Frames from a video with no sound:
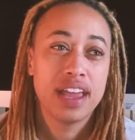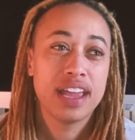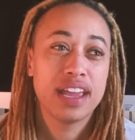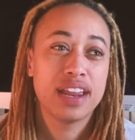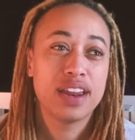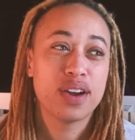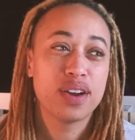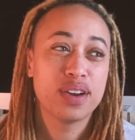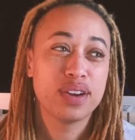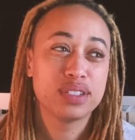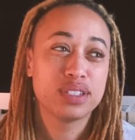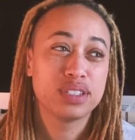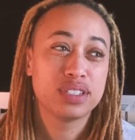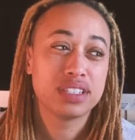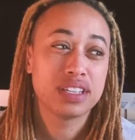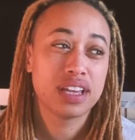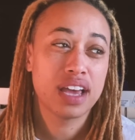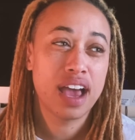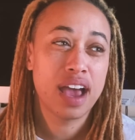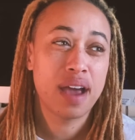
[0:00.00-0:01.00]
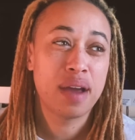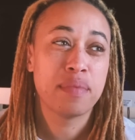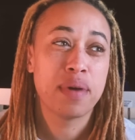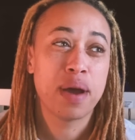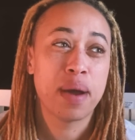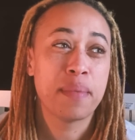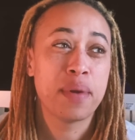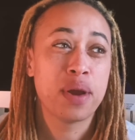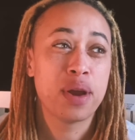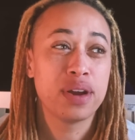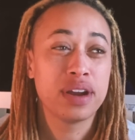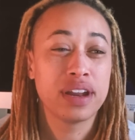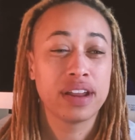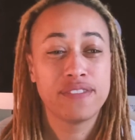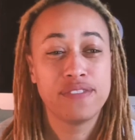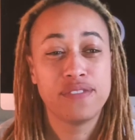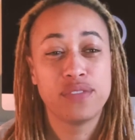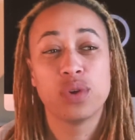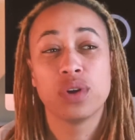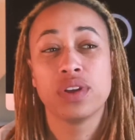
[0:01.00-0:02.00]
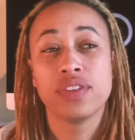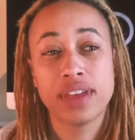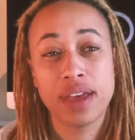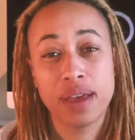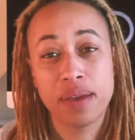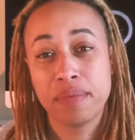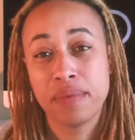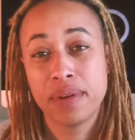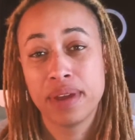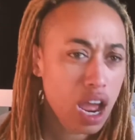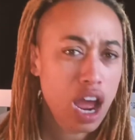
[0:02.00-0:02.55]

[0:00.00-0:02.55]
hurts. I'm hurting for them.